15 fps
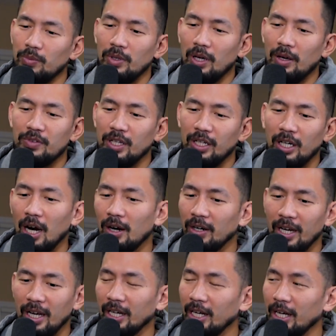I've seen
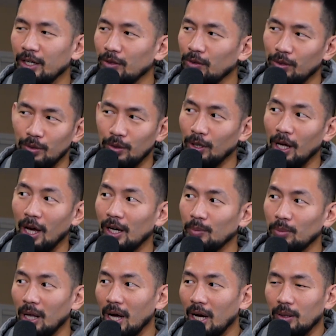Kyrie and KD do a lot
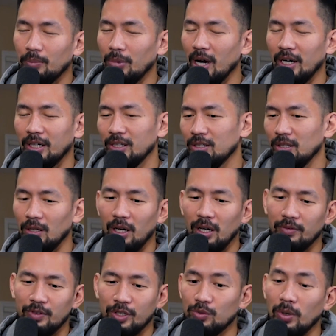of block practice, a
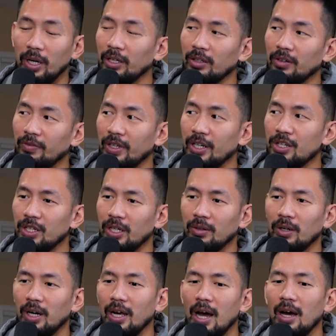lot of just regular
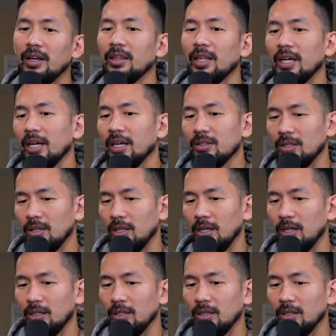finishing, right? How did they get to
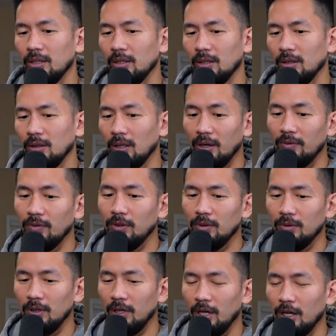their
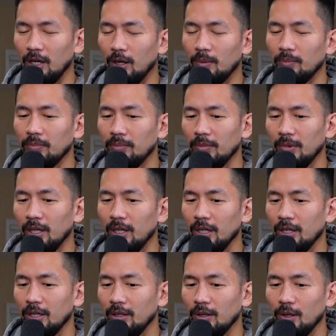level?
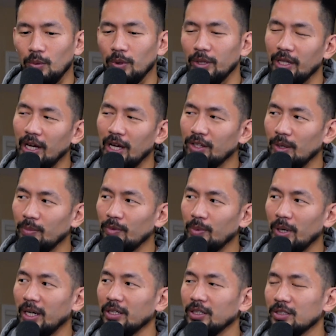With that type of
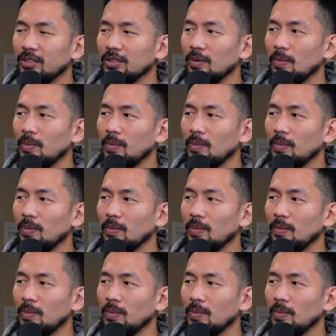practice?